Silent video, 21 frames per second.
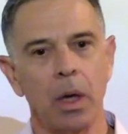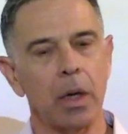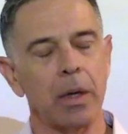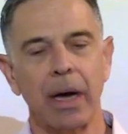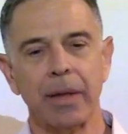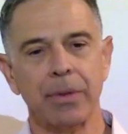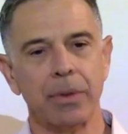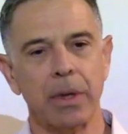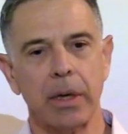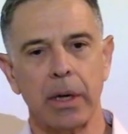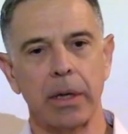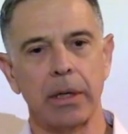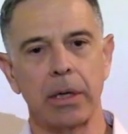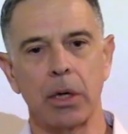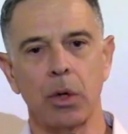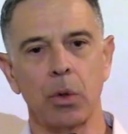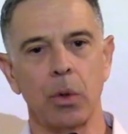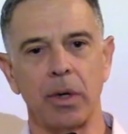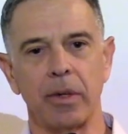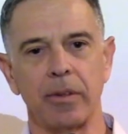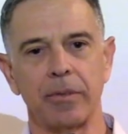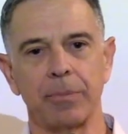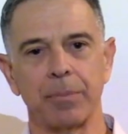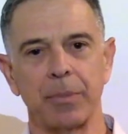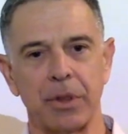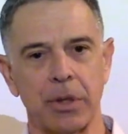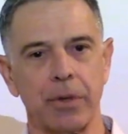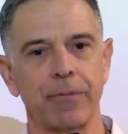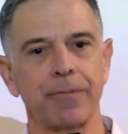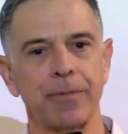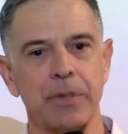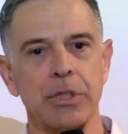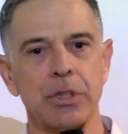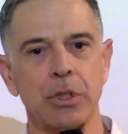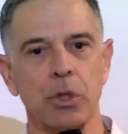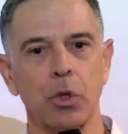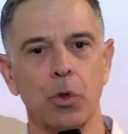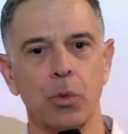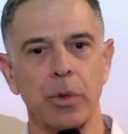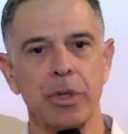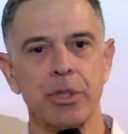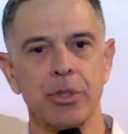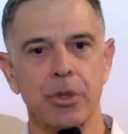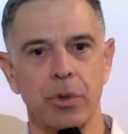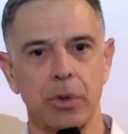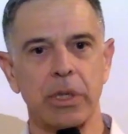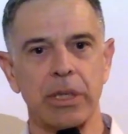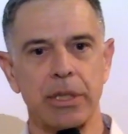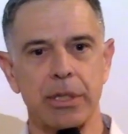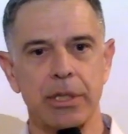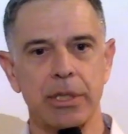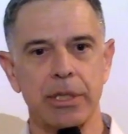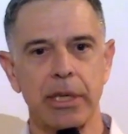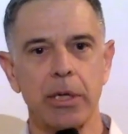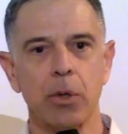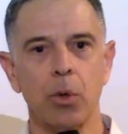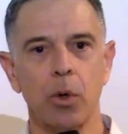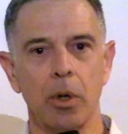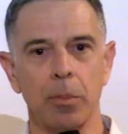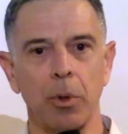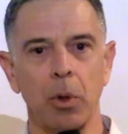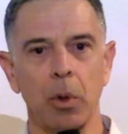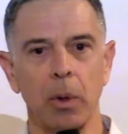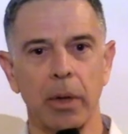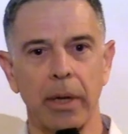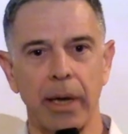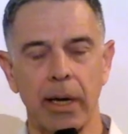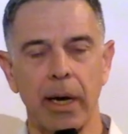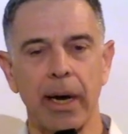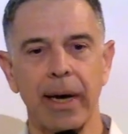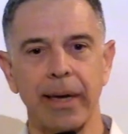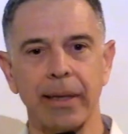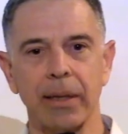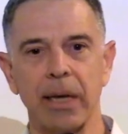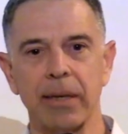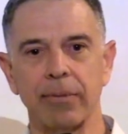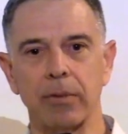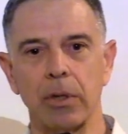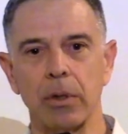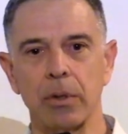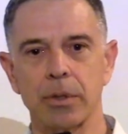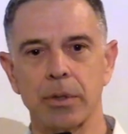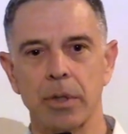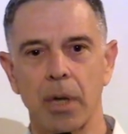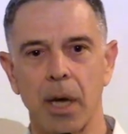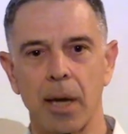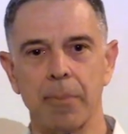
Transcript: Not that I know of, but the physical risks are considerable at high levels.